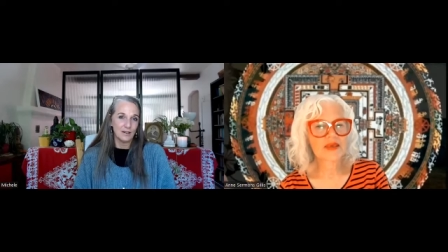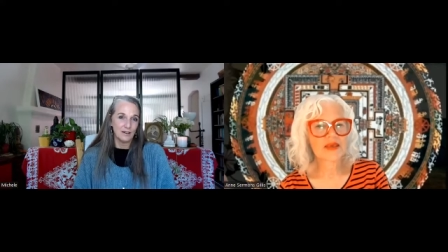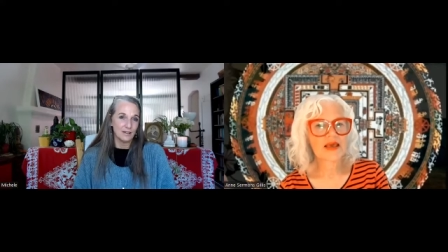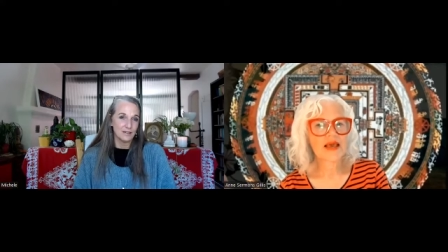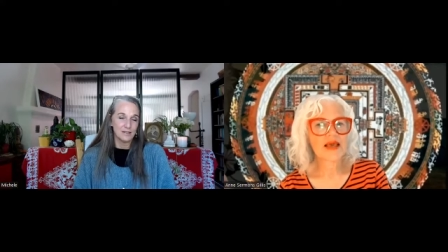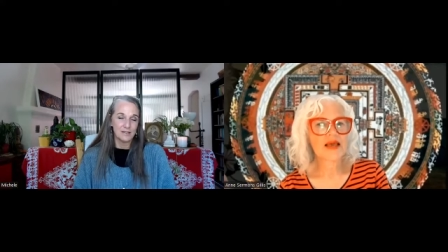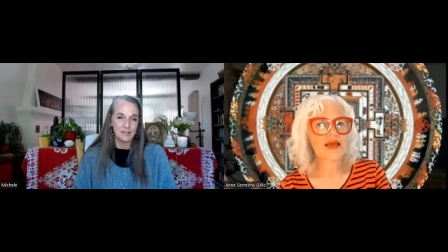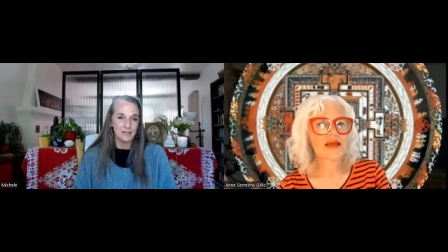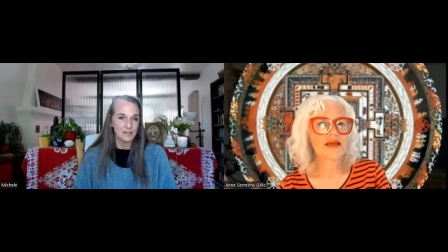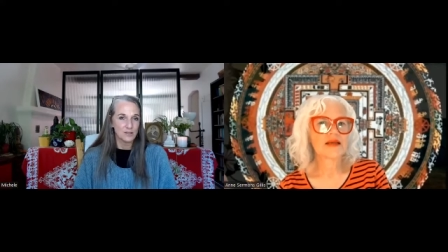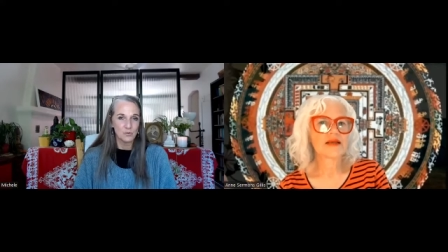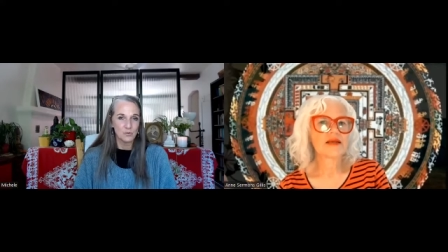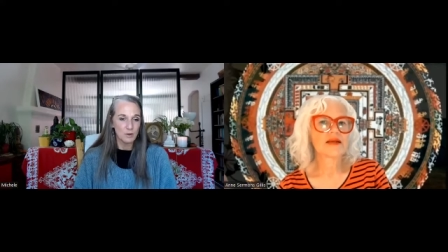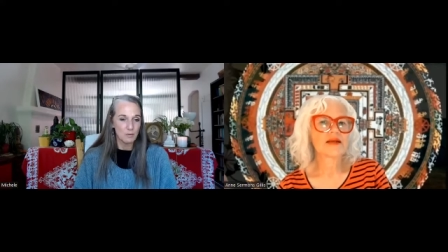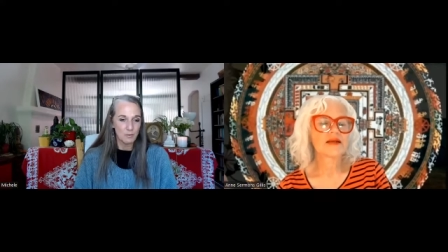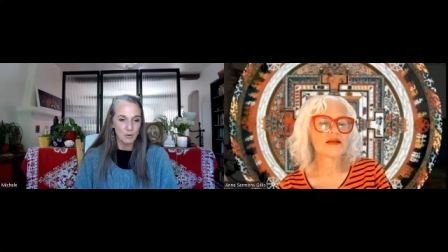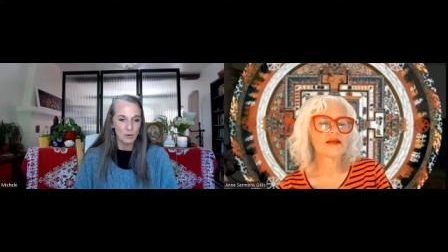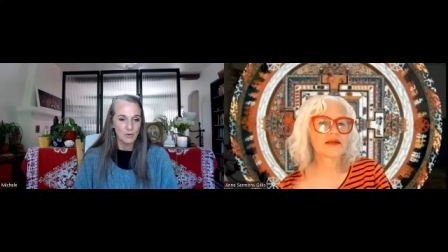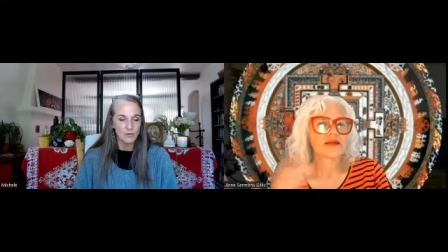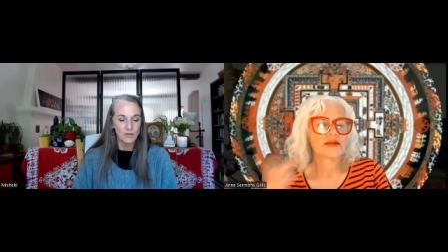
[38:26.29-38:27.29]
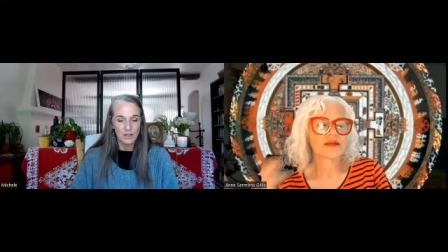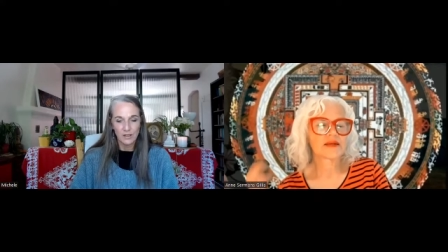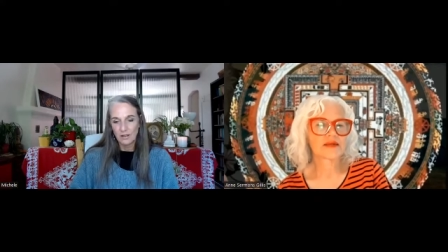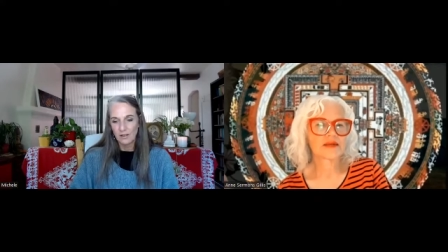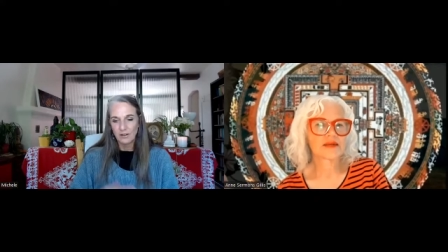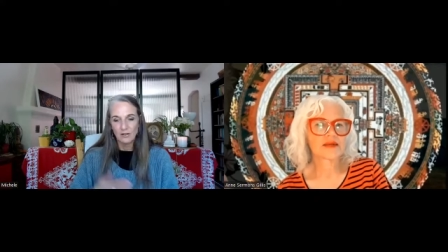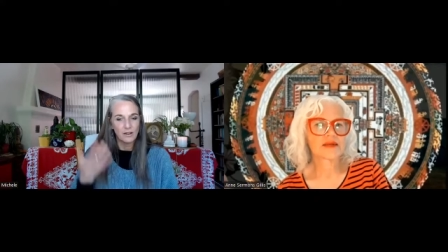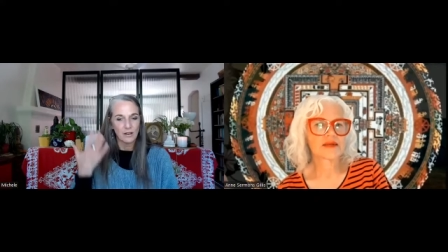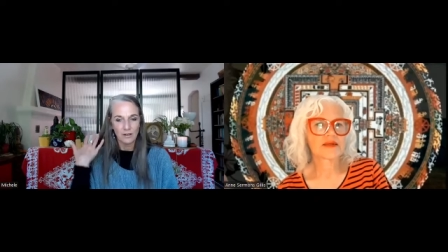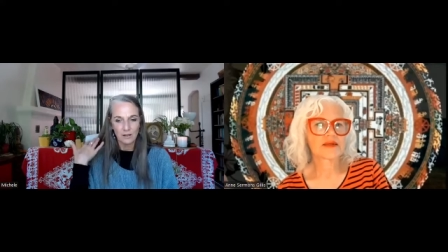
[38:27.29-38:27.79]
since we moved
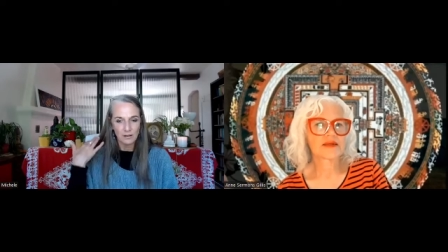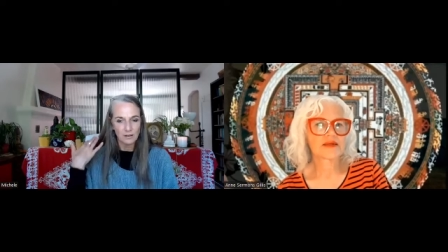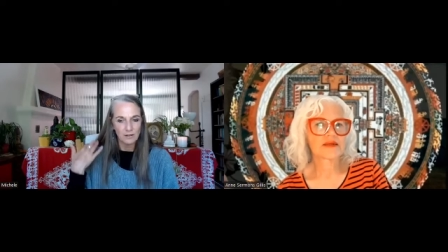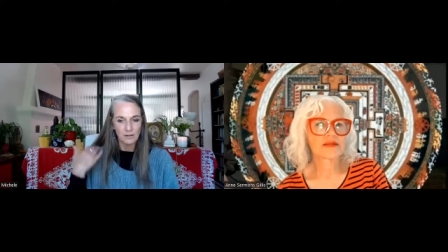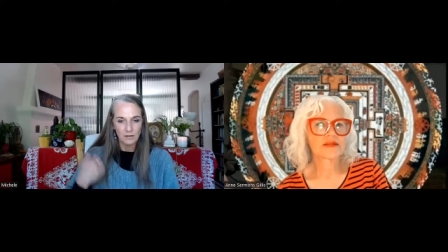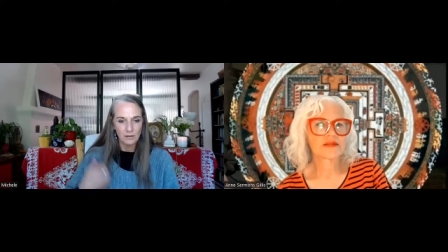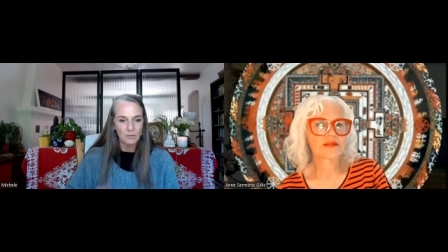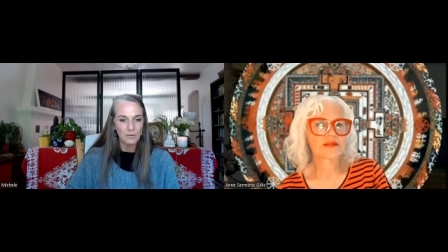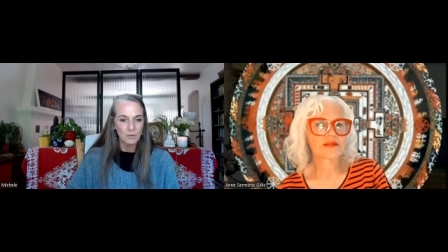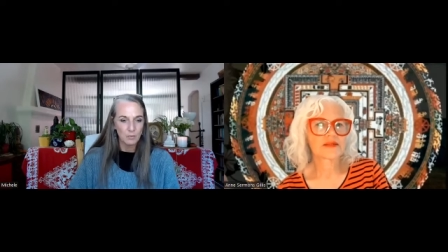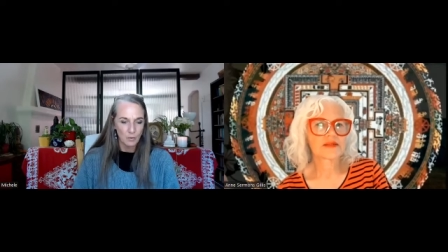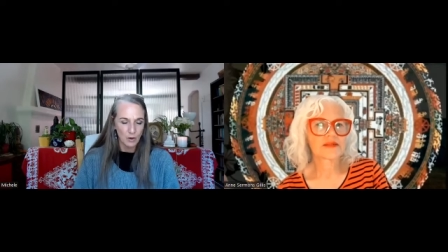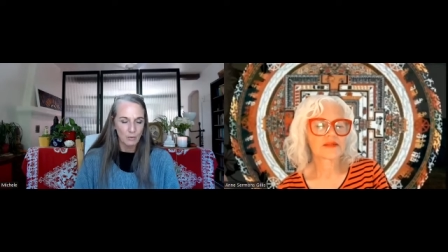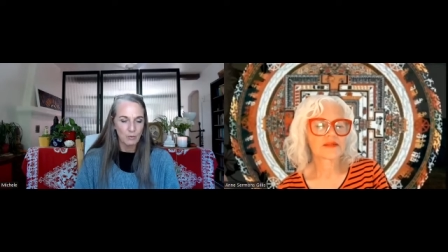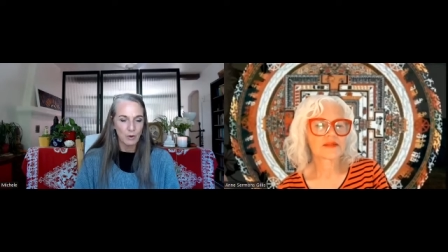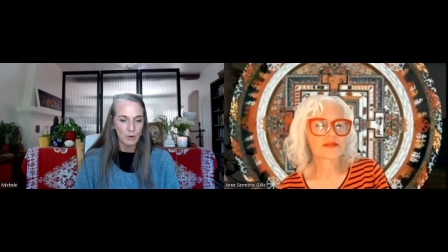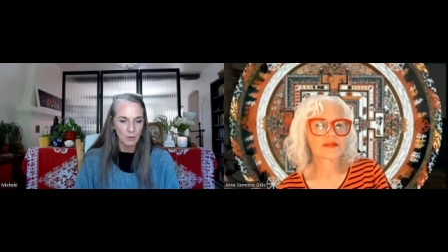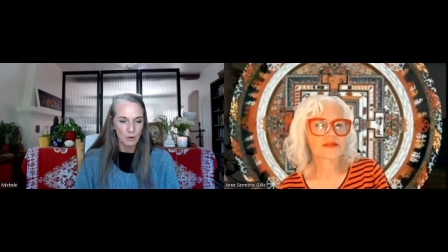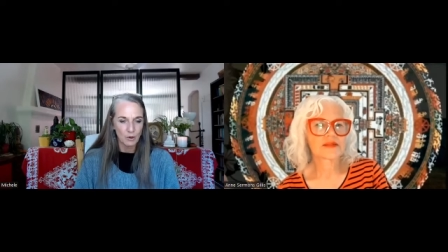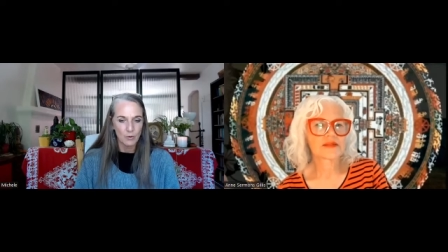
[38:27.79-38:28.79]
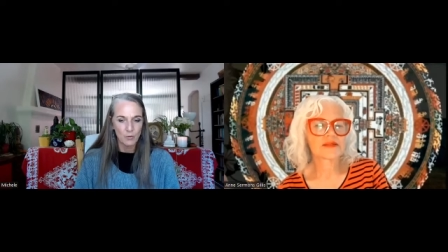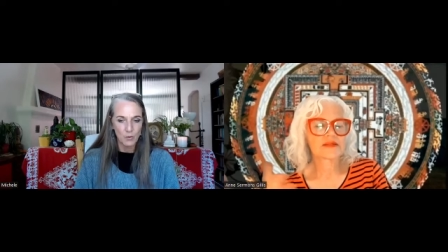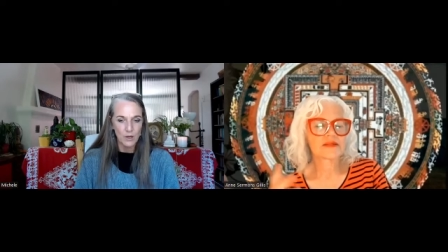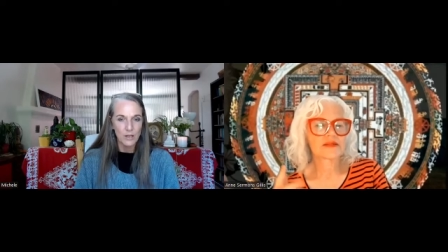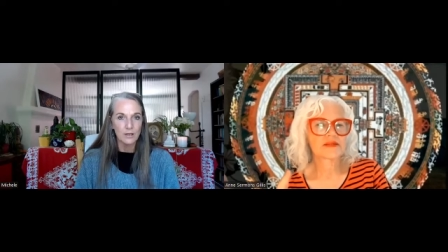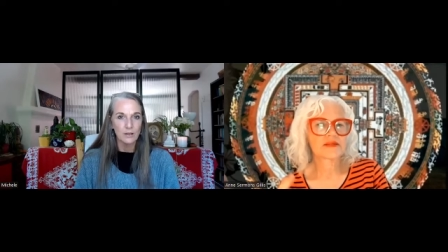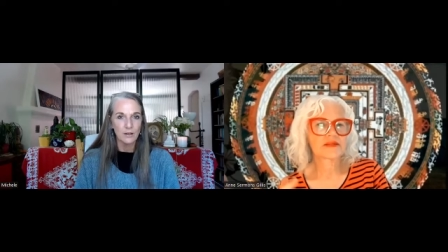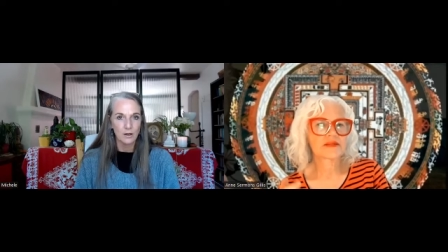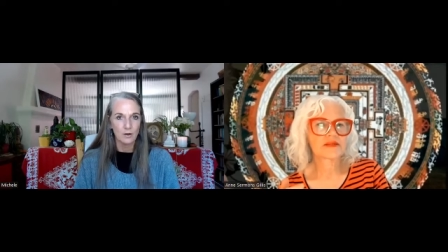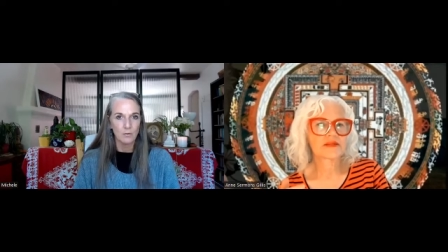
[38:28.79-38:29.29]
here and when we were in
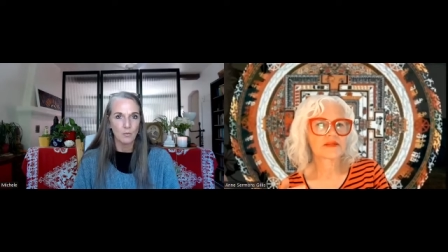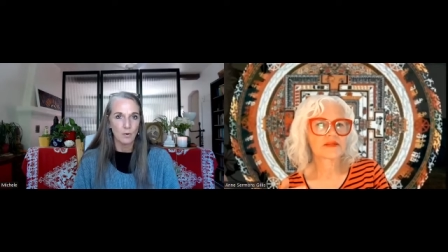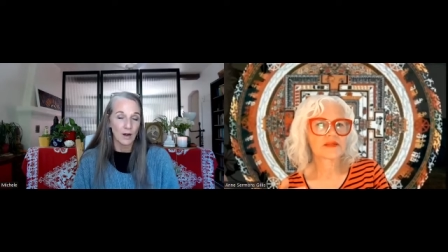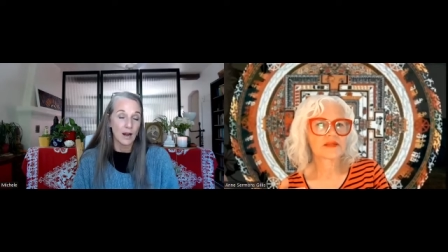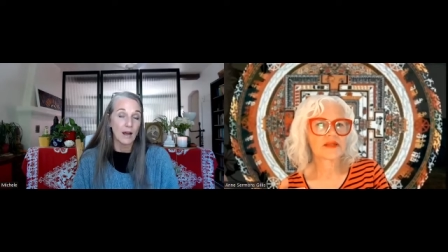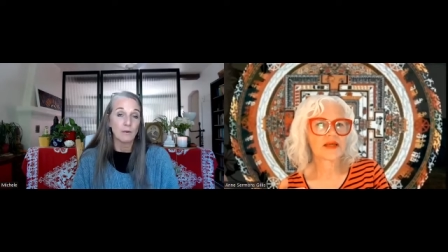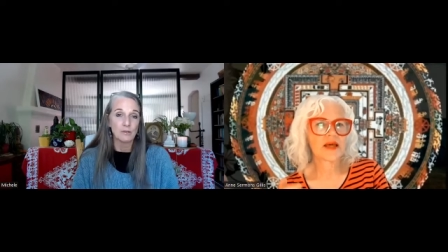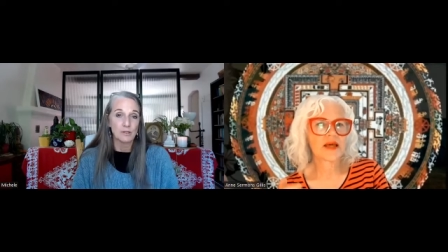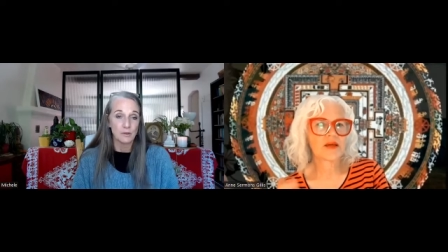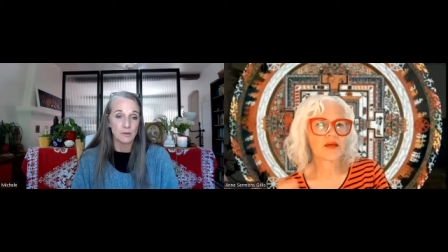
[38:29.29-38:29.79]
Wheaton, when I was in